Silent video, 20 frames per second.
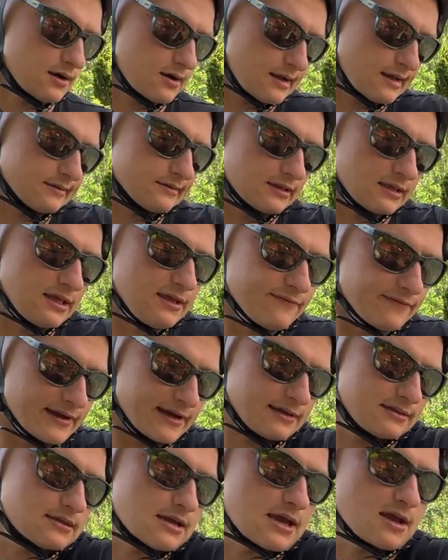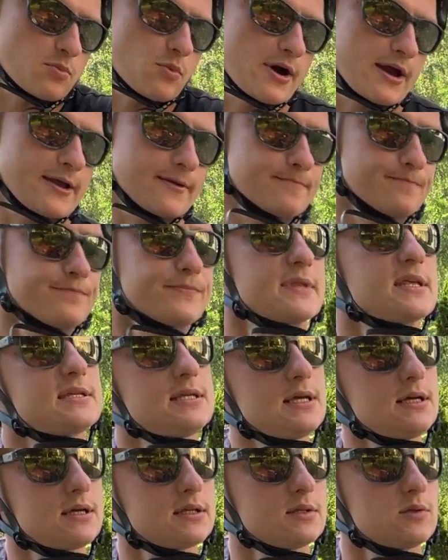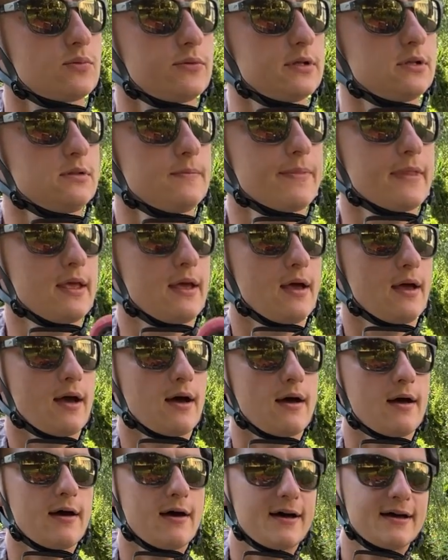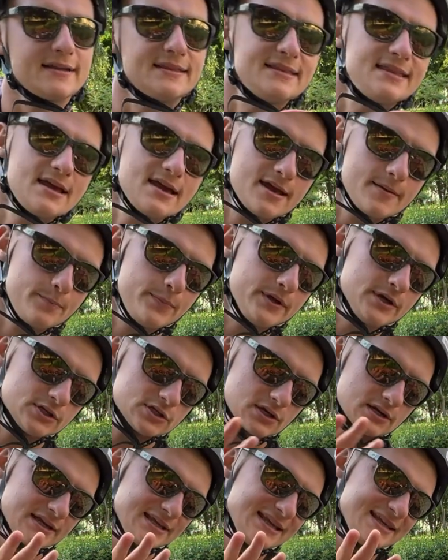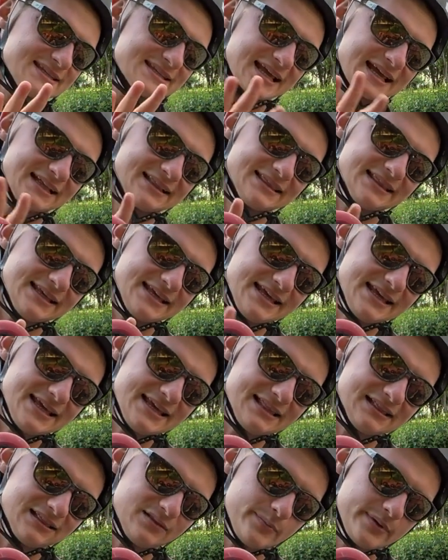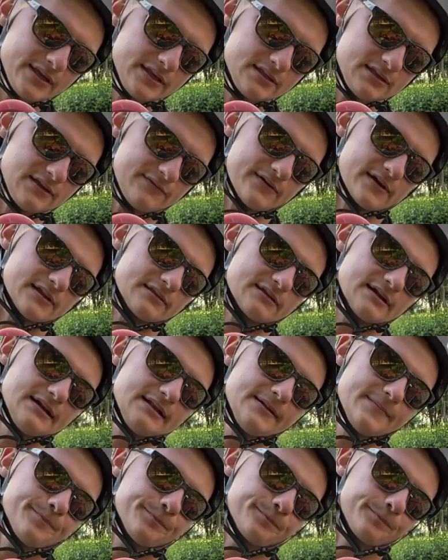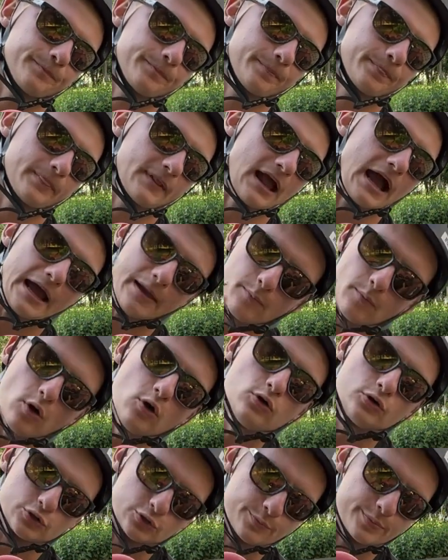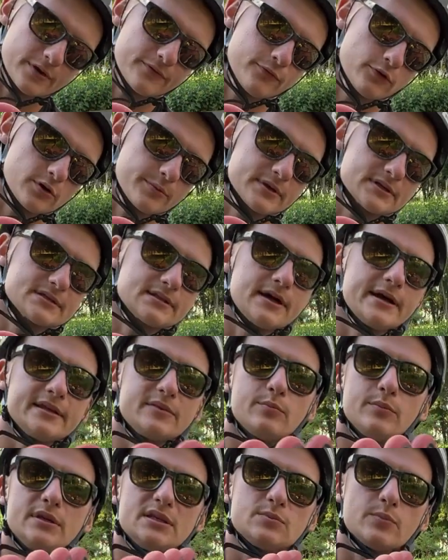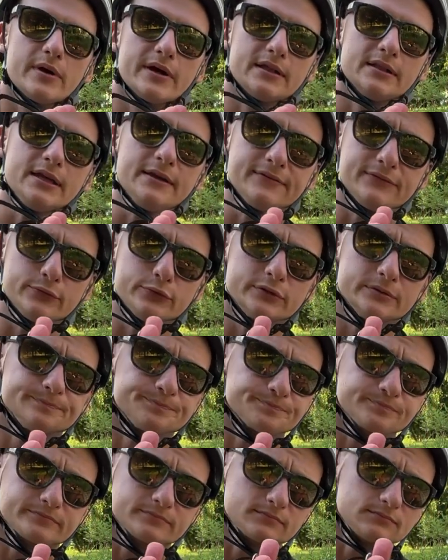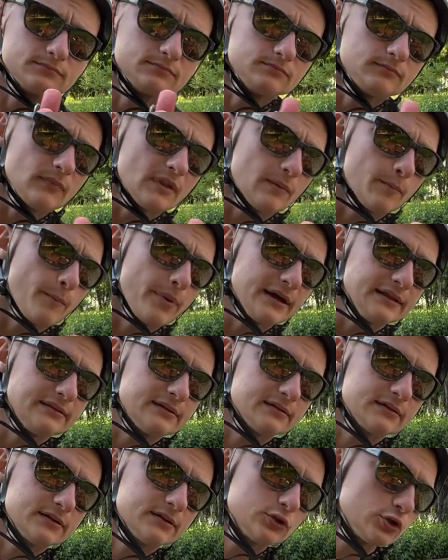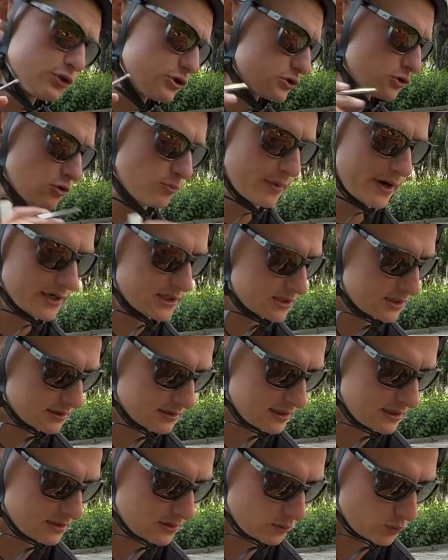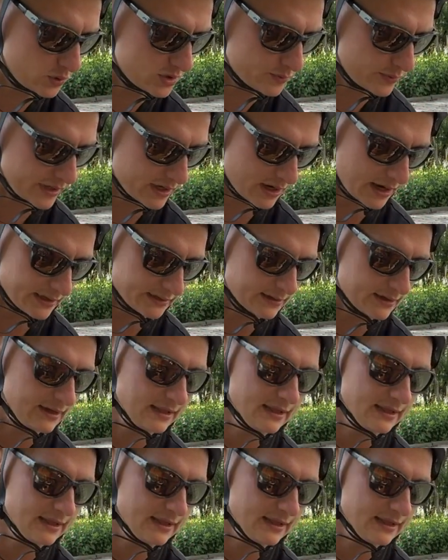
And if I take my second wheel, the picture is a little bit different. I'm also performing slide with my left foot, but not so much that with my right.